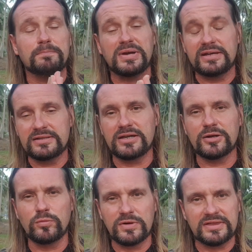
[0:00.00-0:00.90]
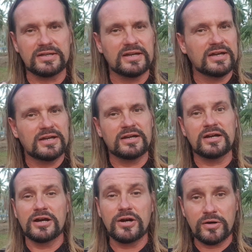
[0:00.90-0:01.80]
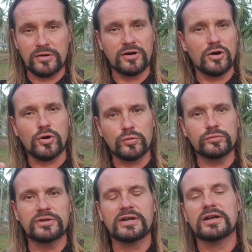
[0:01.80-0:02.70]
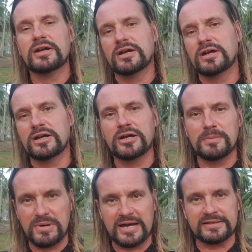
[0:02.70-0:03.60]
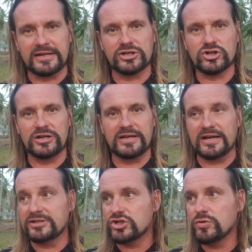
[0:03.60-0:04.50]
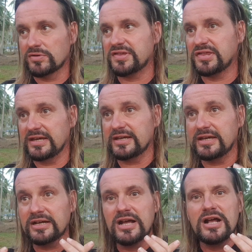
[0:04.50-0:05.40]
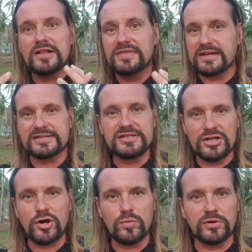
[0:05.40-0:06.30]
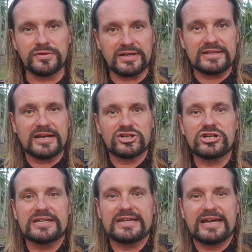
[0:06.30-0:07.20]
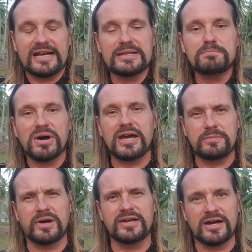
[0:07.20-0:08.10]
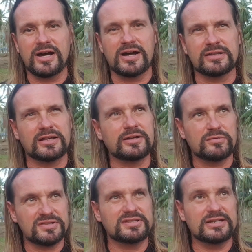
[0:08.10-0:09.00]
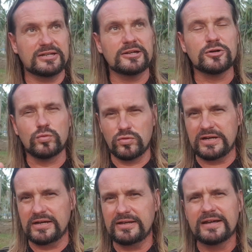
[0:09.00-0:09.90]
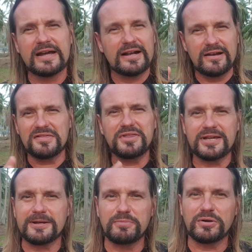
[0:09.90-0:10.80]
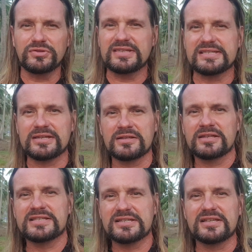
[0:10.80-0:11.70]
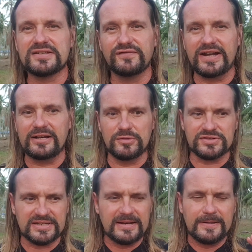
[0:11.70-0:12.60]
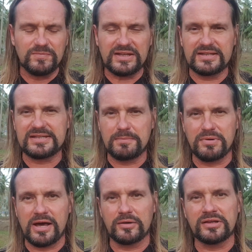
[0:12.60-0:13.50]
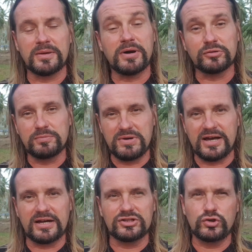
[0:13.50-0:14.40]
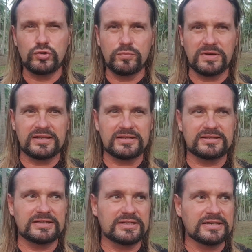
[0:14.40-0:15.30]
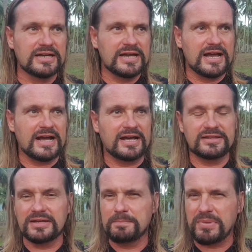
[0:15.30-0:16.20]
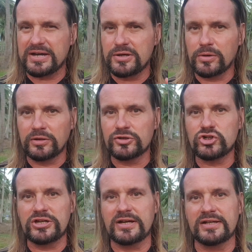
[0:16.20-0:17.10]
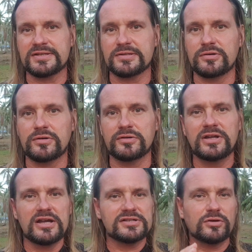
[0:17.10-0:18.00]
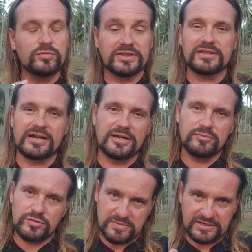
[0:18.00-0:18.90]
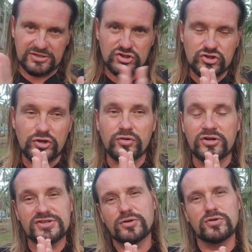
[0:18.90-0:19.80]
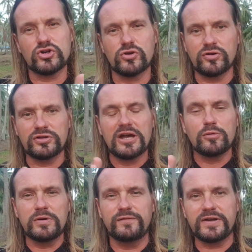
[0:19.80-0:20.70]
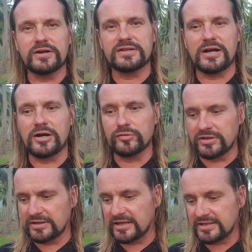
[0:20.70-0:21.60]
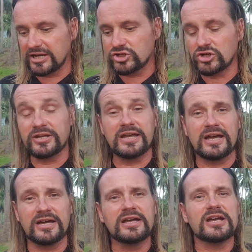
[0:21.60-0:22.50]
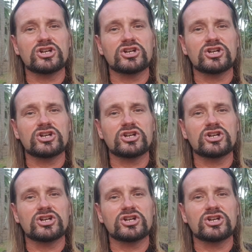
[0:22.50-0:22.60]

painting with her own blood actually, and she was thinking, there's no one that actually can buy my art. And I was thinking, really? Let's think about this values. It is about blood, humanity, and biology and so on. So with time, to make the story short, we figured out that actually a